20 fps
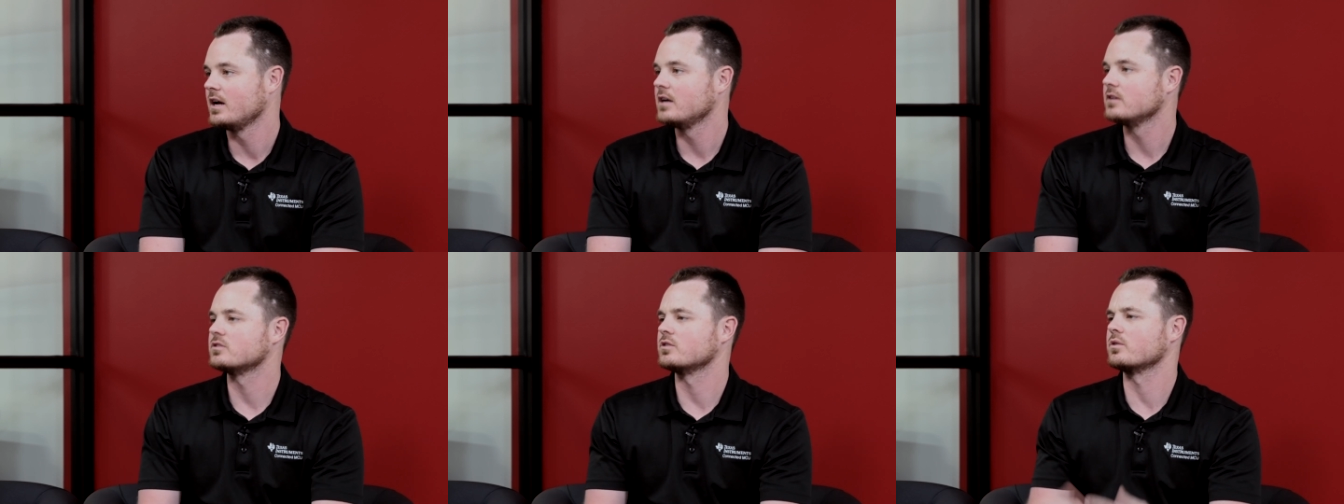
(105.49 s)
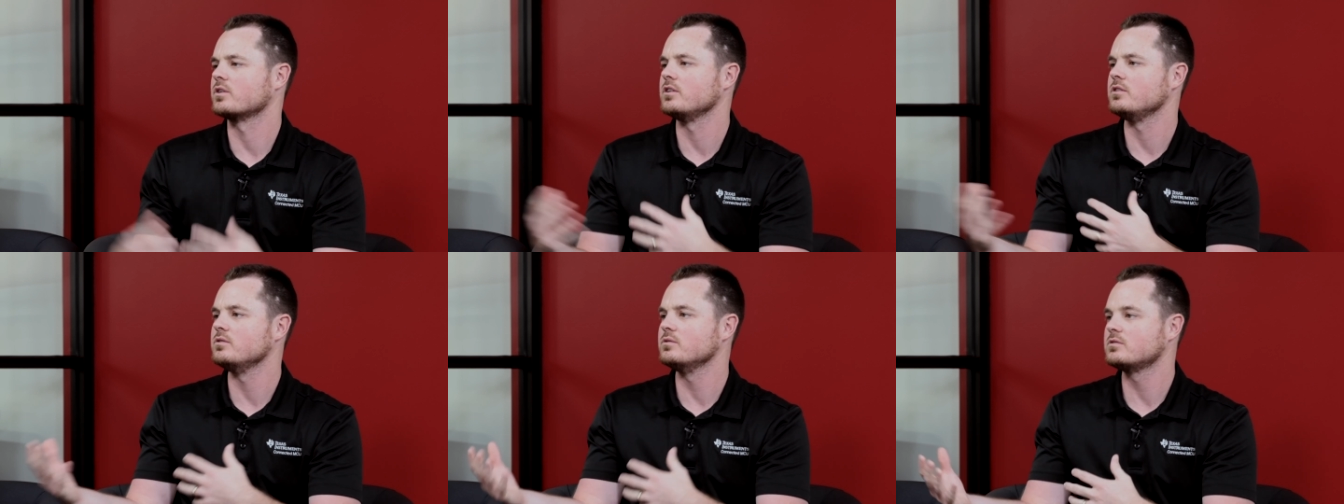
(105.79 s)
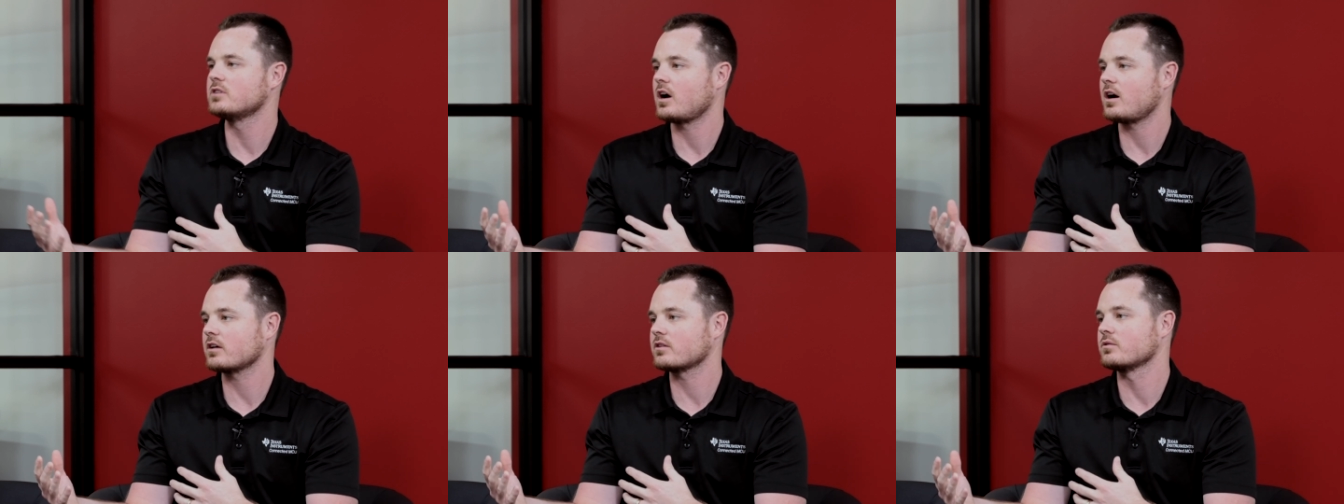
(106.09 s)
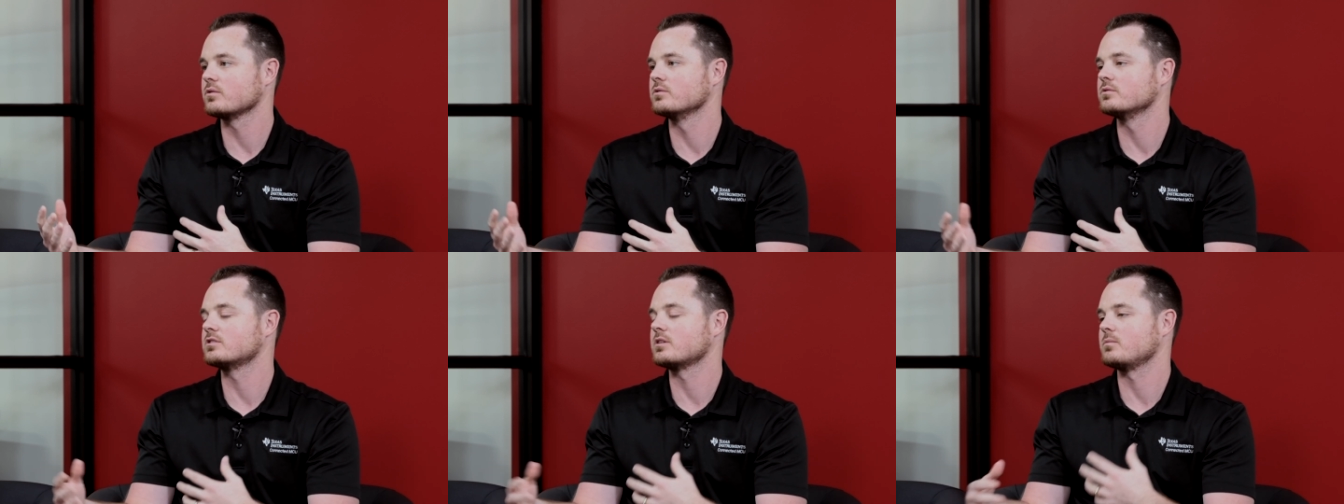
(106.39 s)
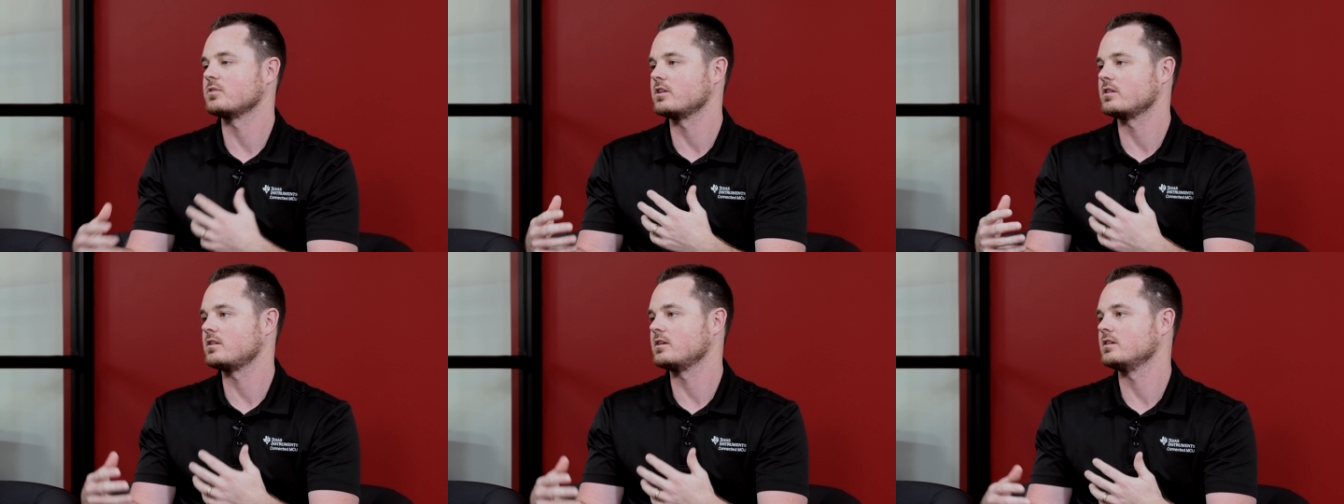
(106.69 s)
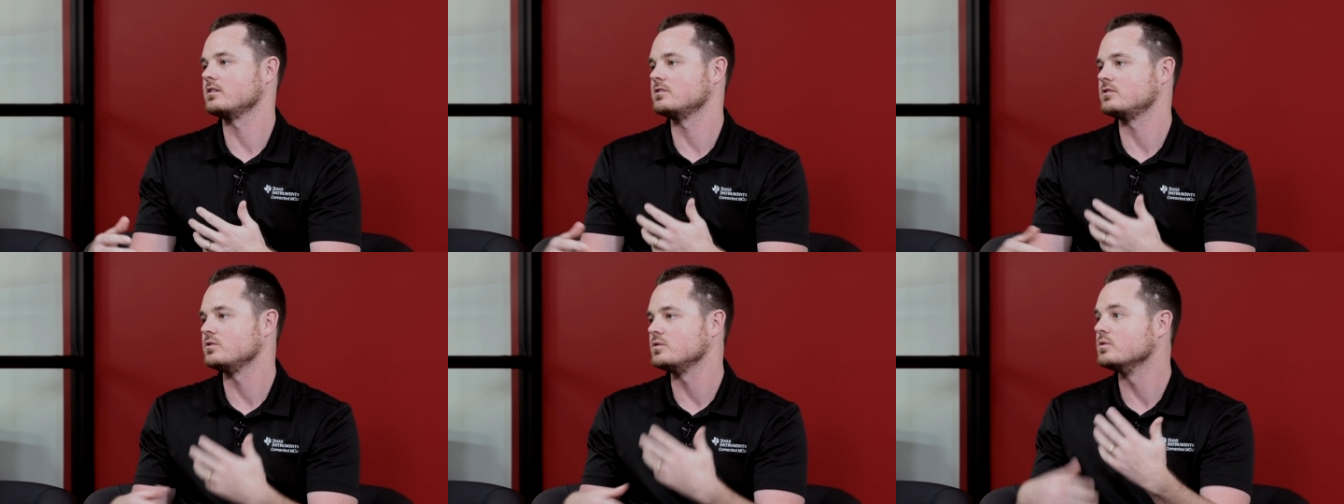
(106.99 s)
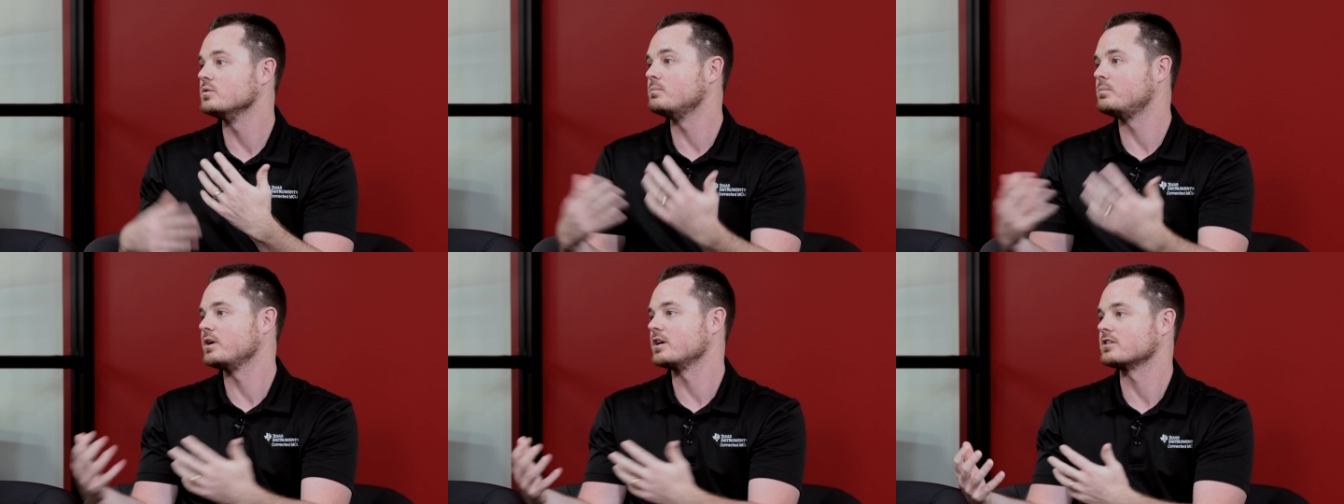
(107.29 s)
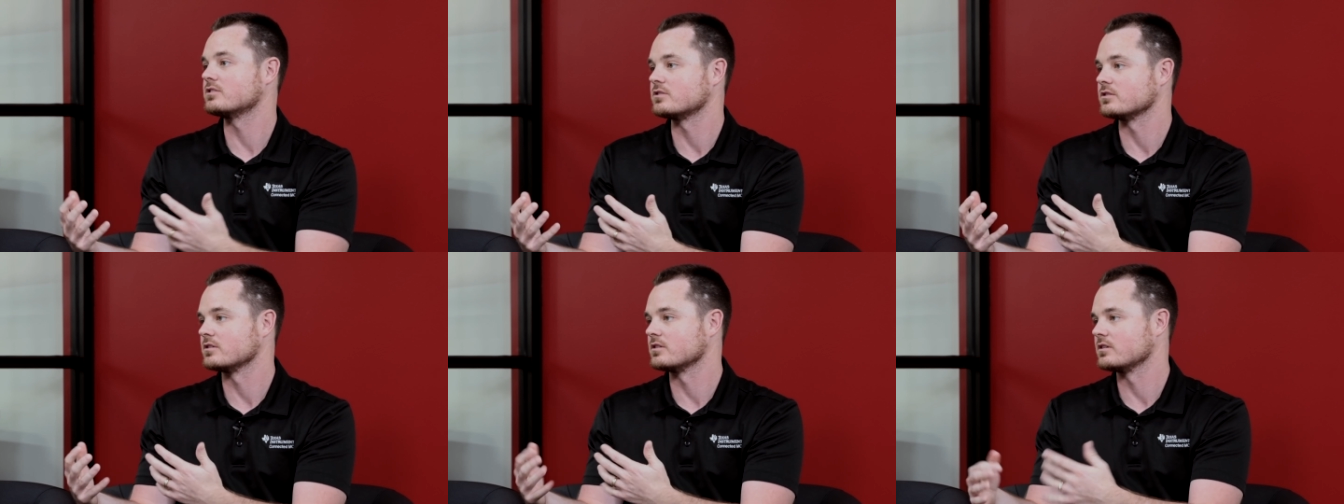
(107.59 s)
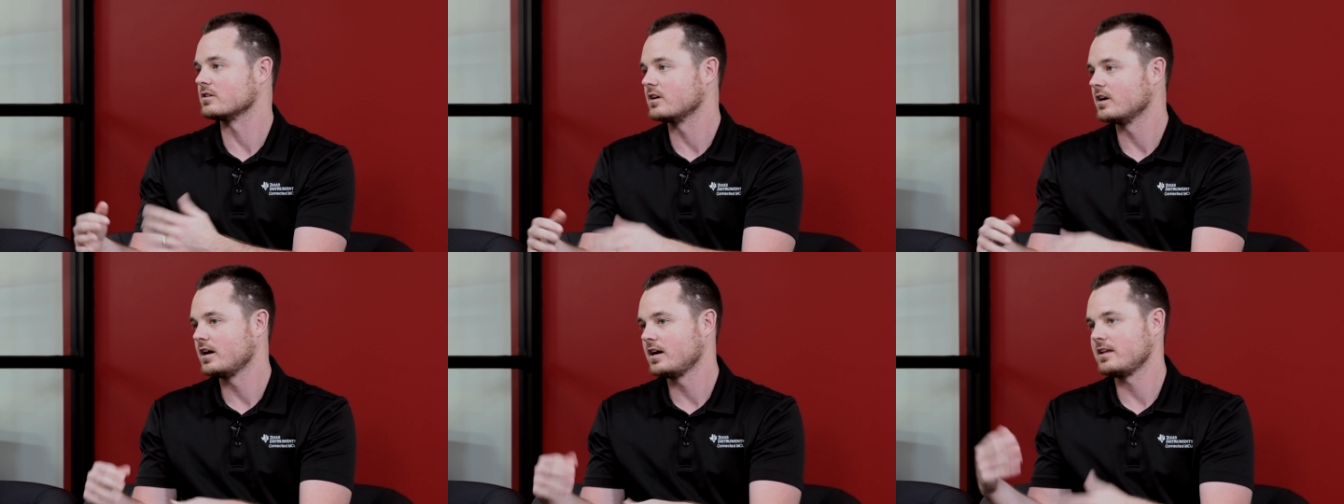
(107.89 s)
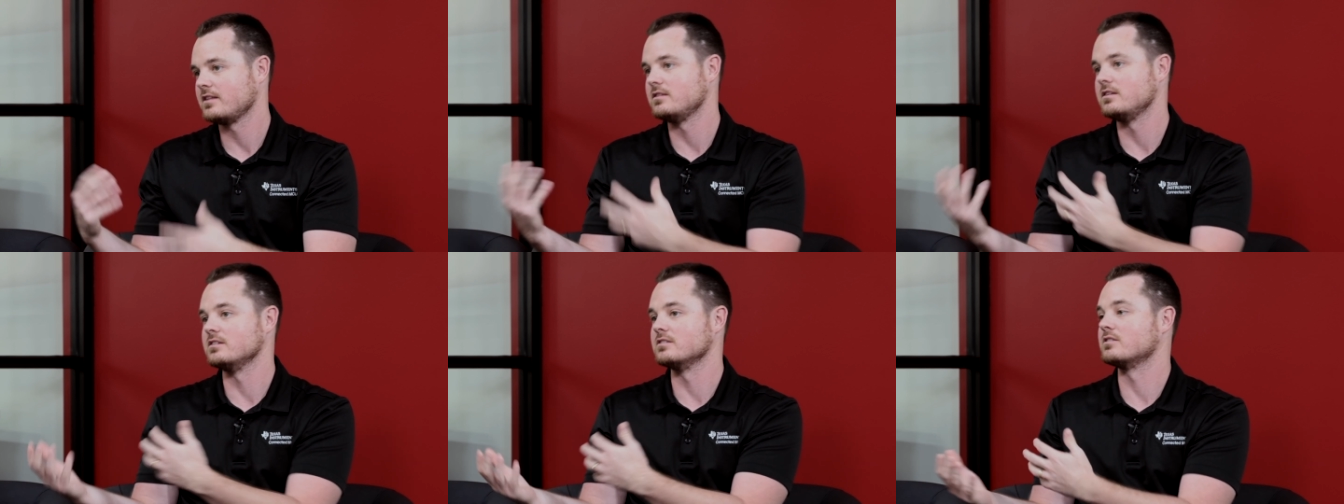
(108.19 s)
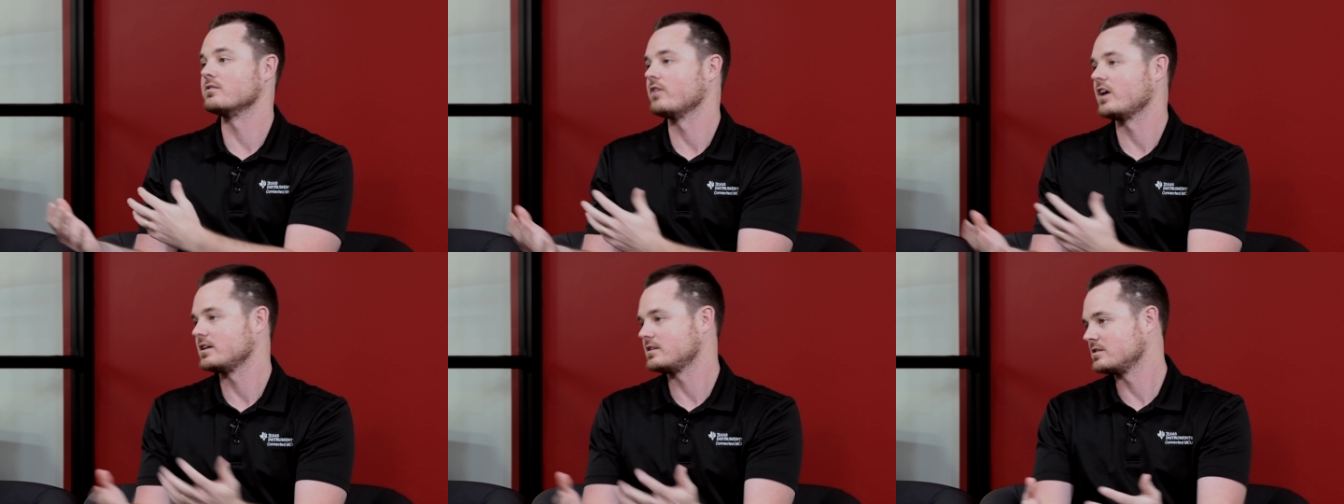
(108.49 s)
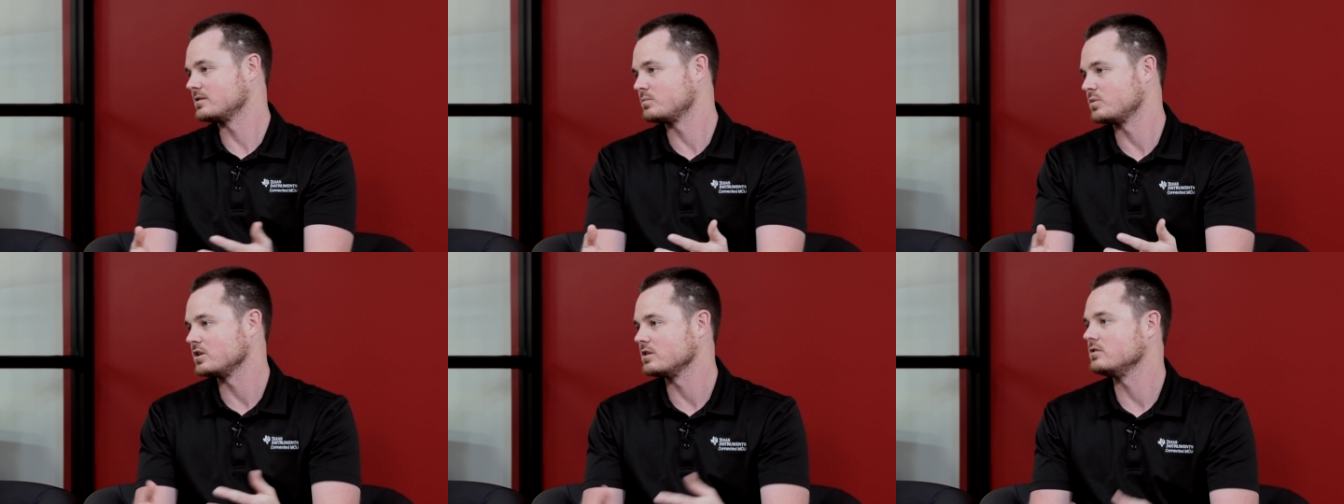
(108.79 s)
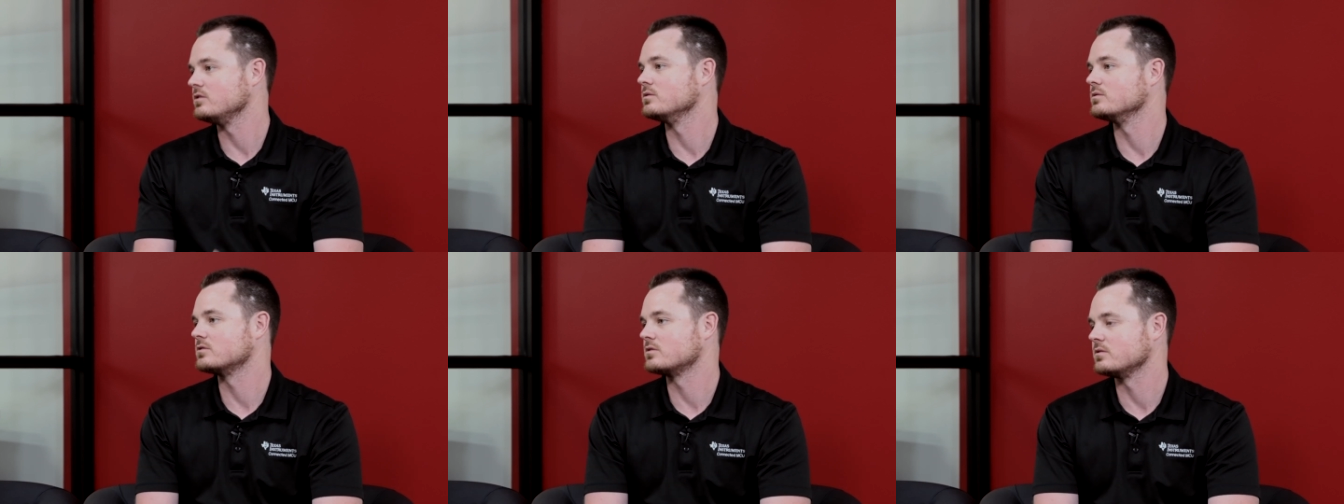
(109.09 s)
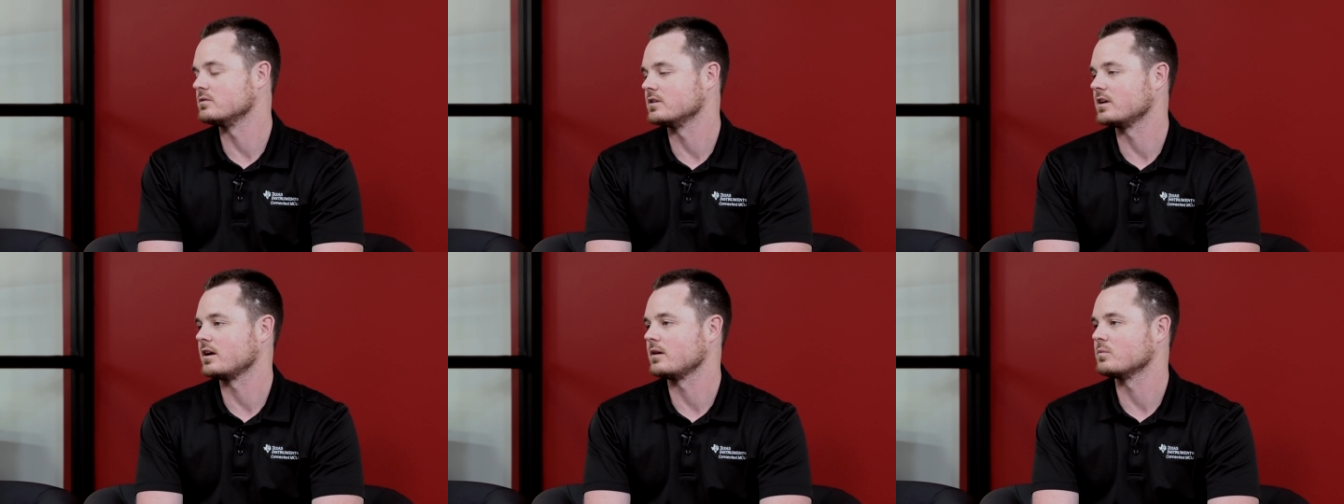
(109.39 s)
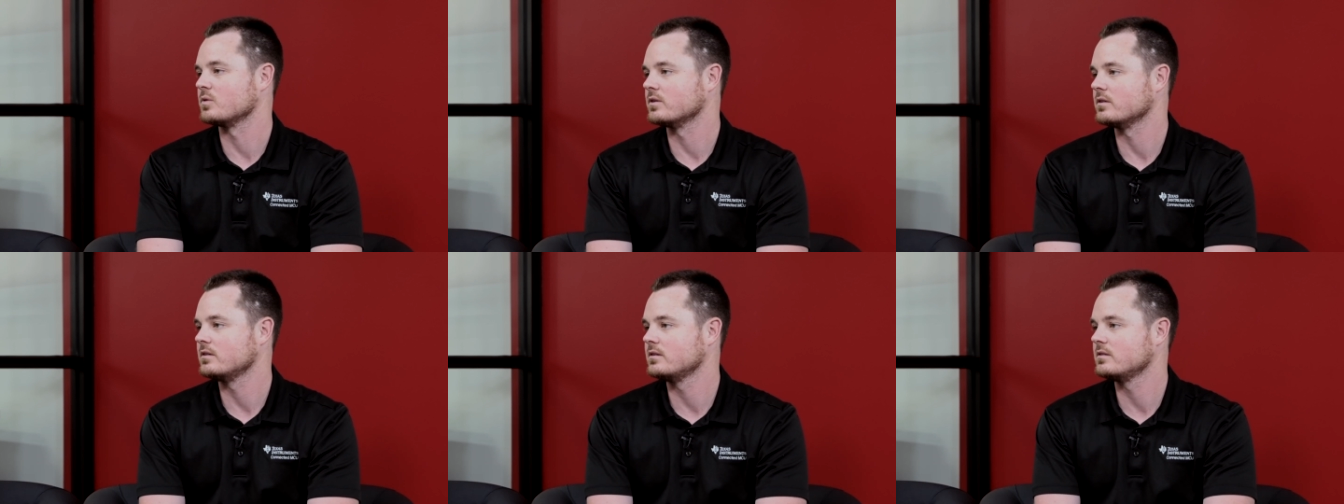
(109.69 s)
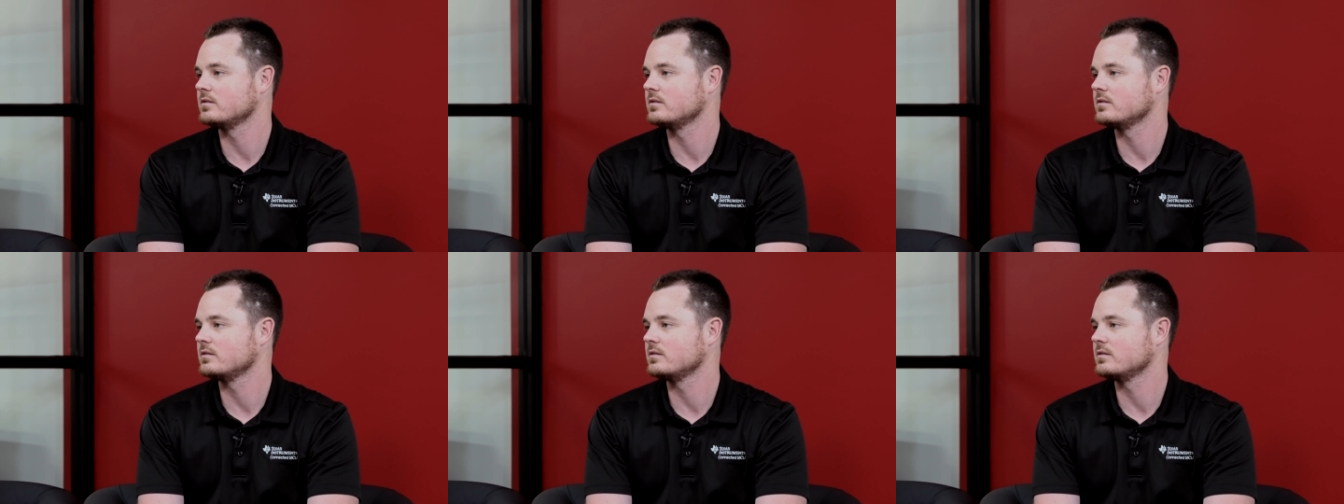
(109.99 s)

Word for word: So can you talk through some of the things you picture these devices being used to enable?